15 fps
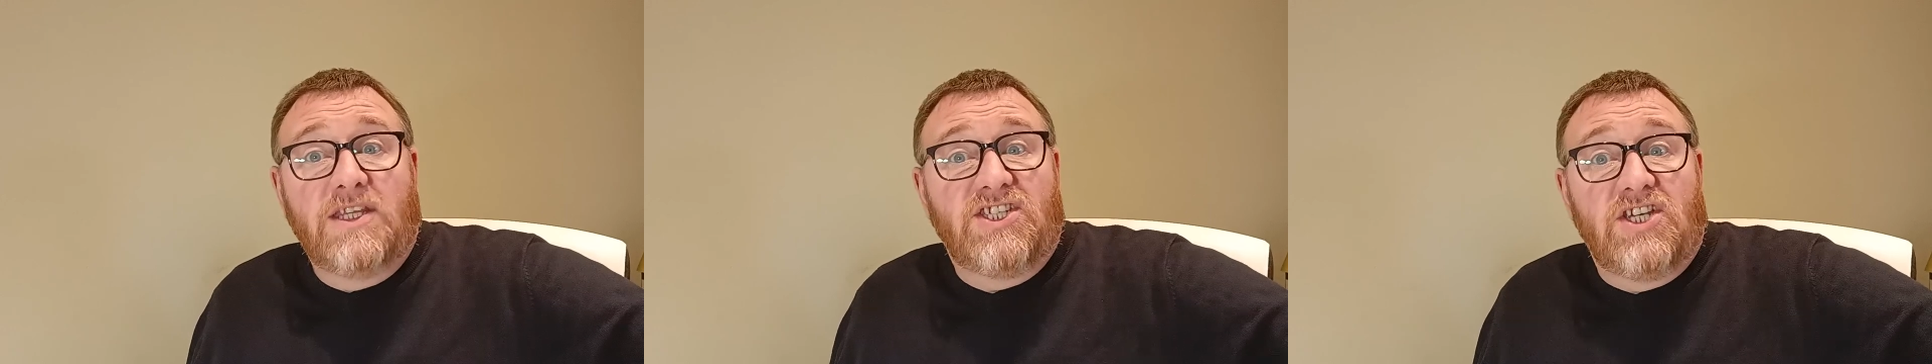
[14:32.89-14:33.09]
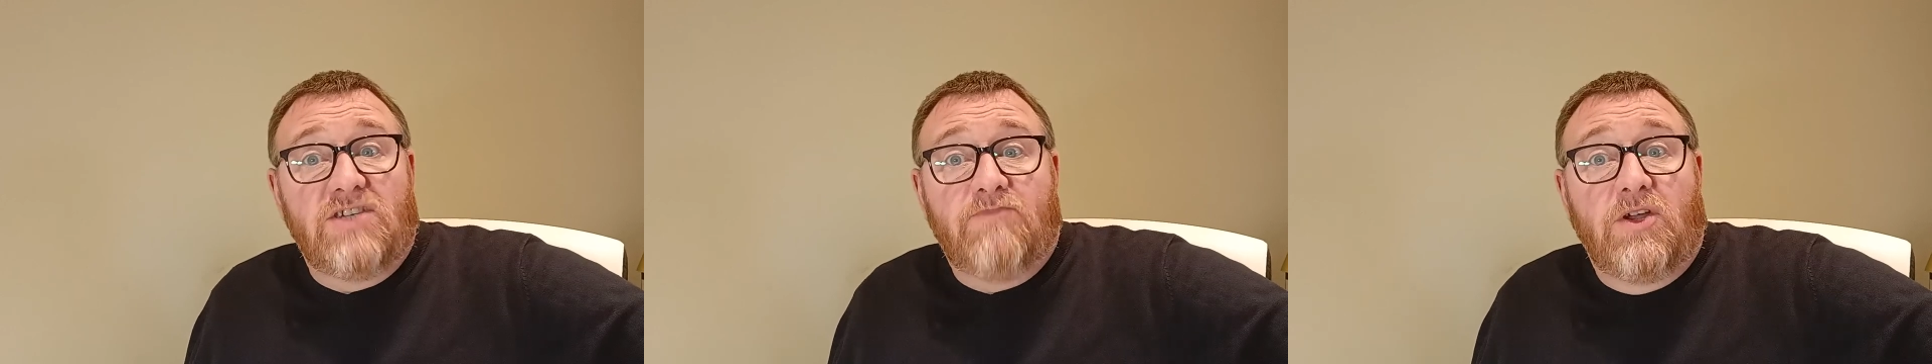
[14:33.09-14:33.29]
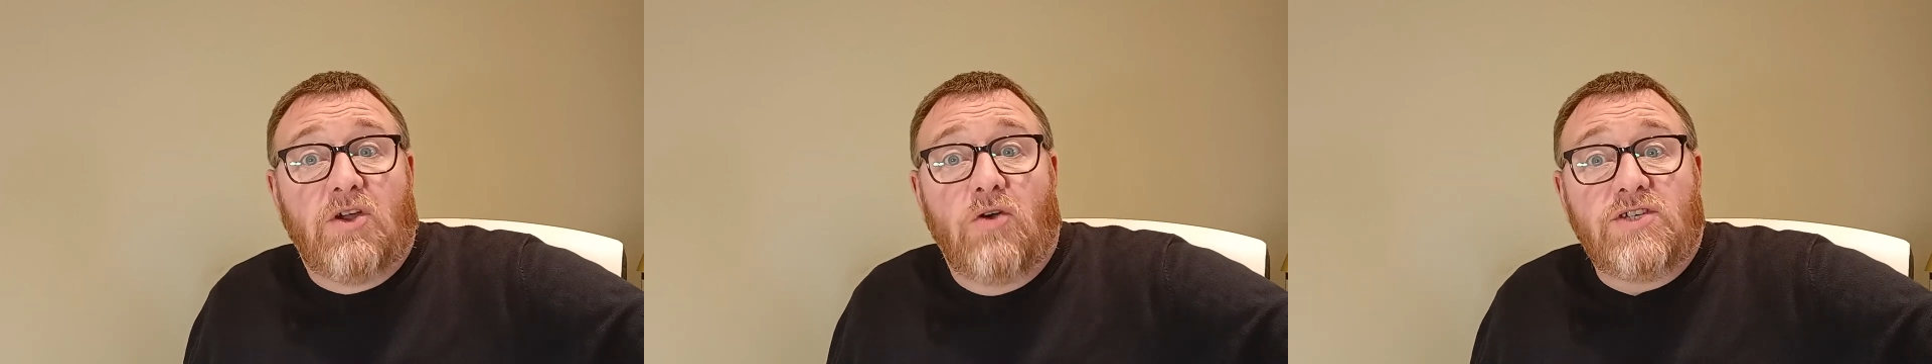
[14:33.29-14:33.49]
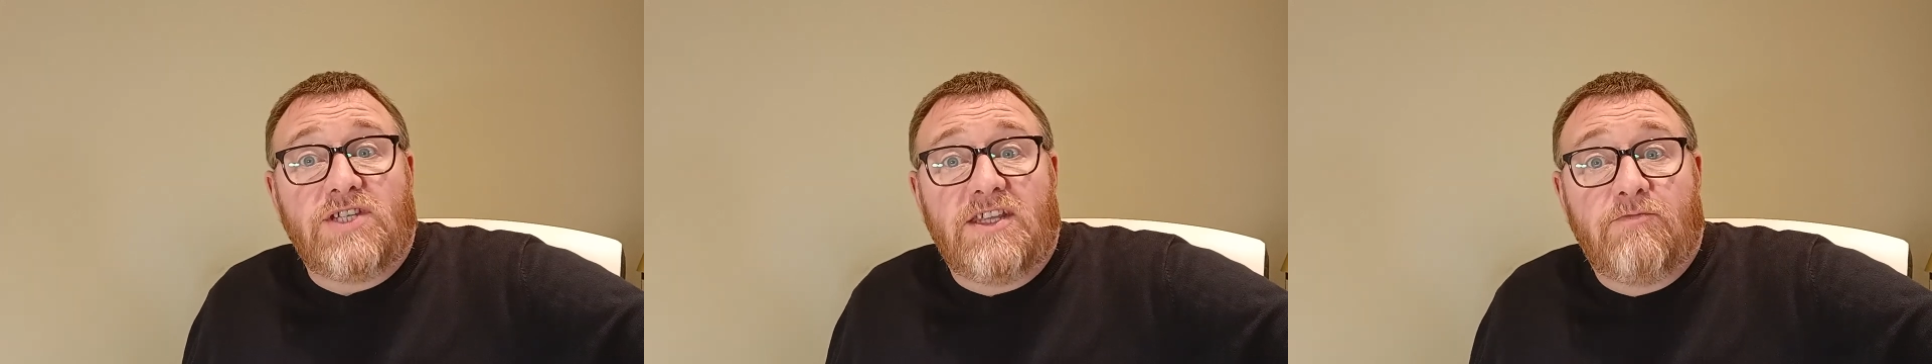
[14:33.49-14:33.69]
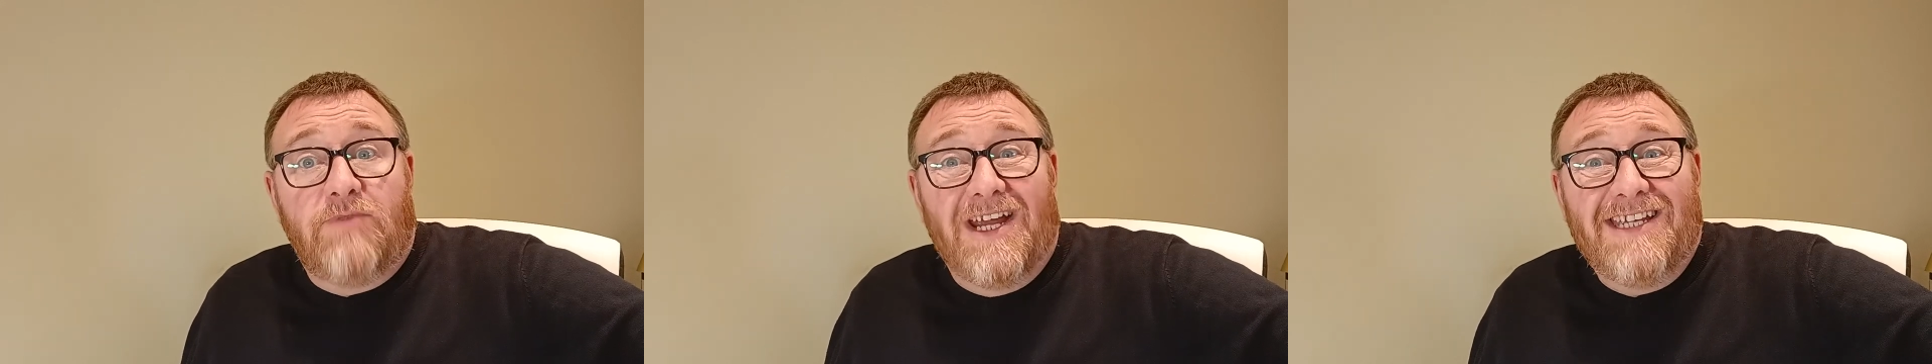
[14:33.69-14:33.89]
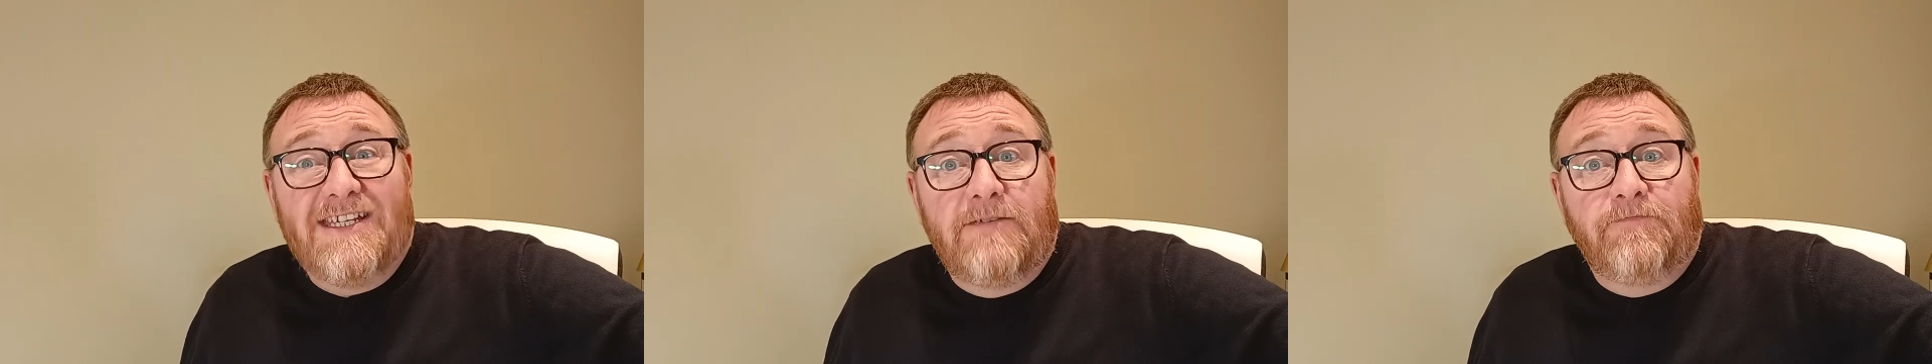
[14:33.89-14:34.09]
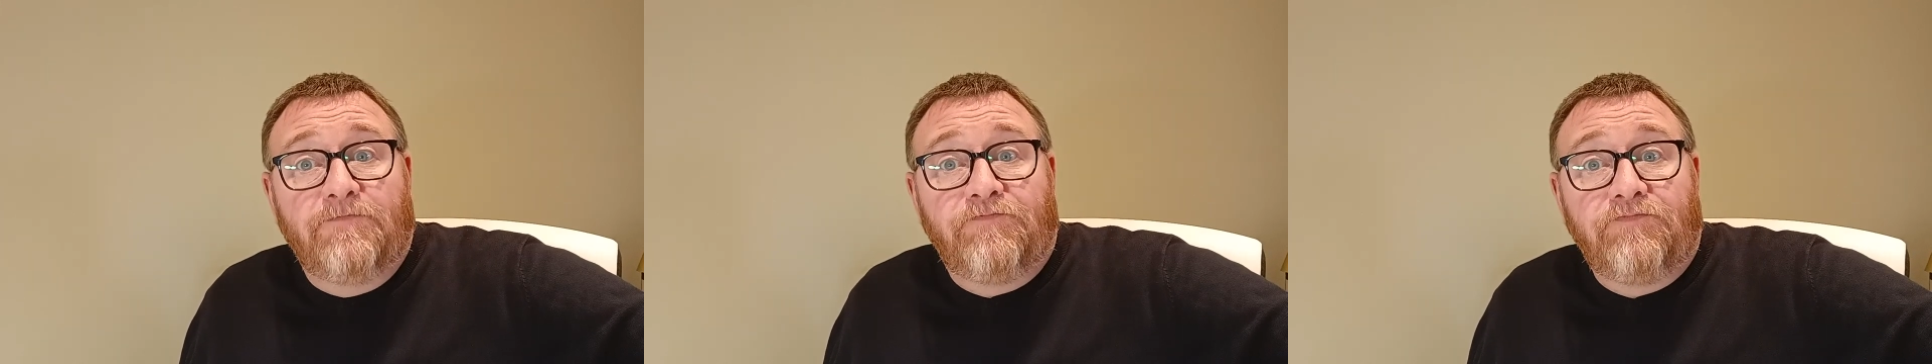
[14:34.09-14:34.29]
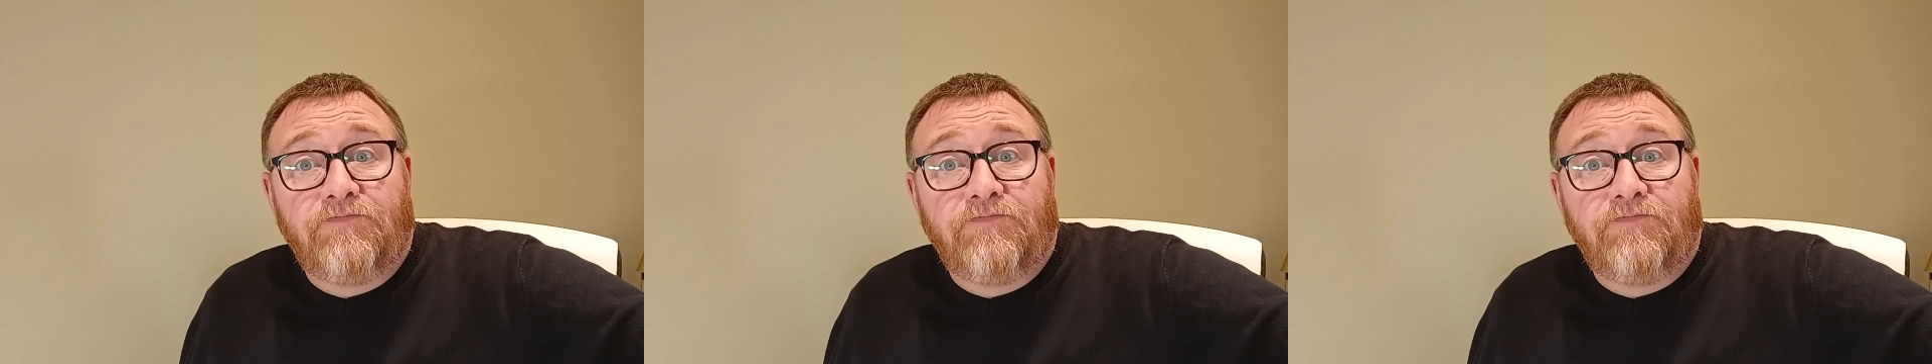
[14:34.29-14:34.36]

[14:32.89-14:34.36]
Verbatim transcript: just because of the pricing,